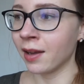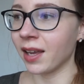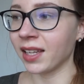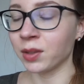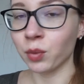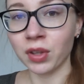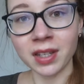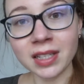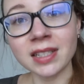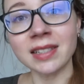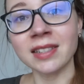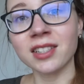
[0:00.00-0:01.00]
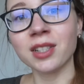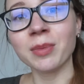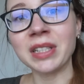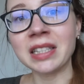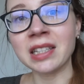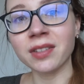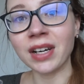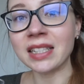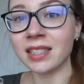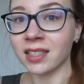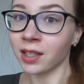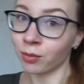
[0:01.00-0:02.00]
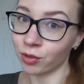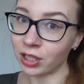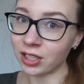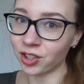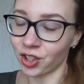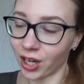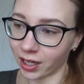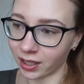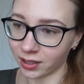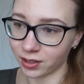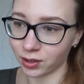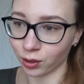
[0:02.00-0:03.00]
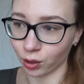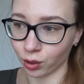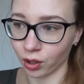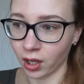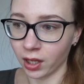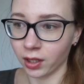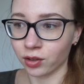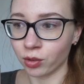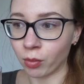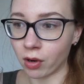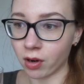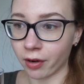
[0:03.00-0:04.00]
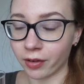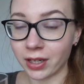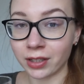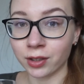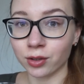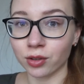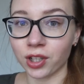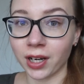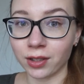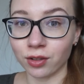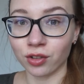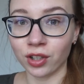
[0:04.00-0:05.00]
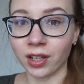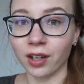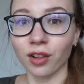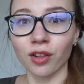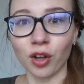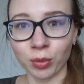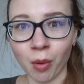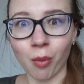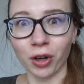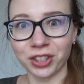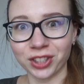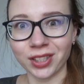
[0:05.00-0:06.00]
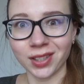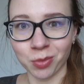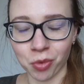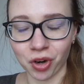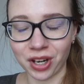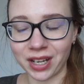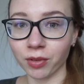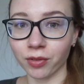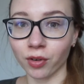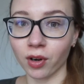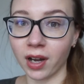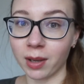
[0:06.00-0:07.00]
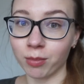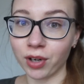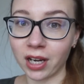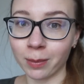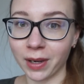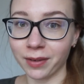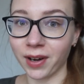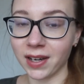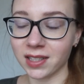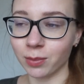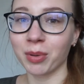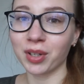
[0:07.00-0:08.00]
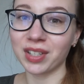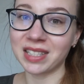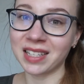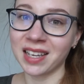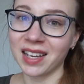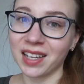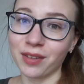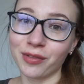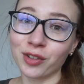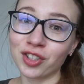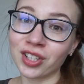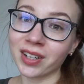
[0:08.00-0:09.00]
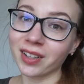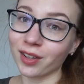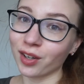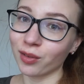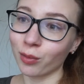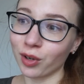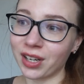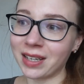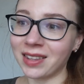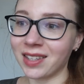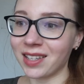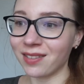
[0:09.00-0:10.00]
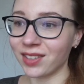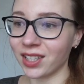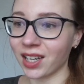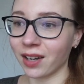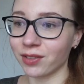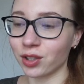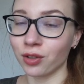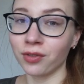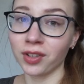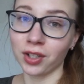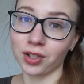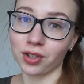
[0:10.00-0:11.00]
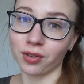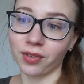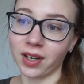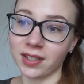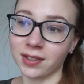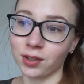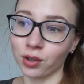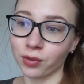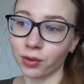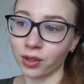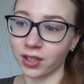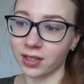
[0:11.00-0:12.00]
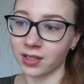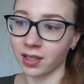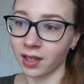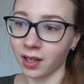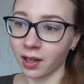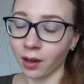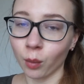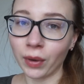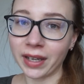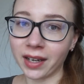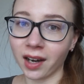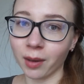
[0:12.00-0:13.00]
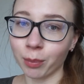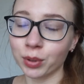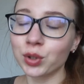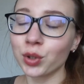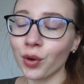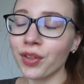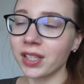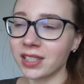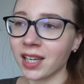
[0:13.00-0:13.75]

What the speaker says: And with this intermittent fasting, I'm really struggling. So tomorrow I really need to try to drink a lot more water in the morning before I break my fast. Because if you drink a lot of water in the evening after you finish your fast, you of course wake up 2 or 3